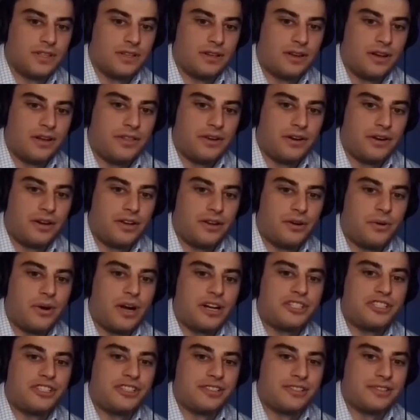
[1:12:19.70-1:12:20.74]
Are there any
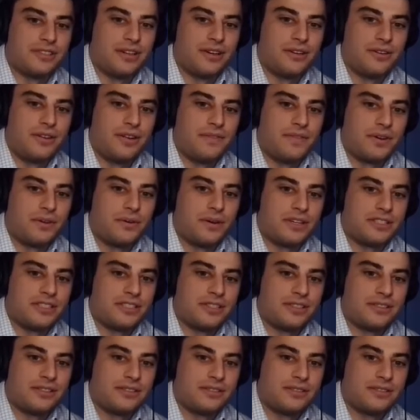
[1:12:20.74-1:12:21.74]
questions though? You have a question?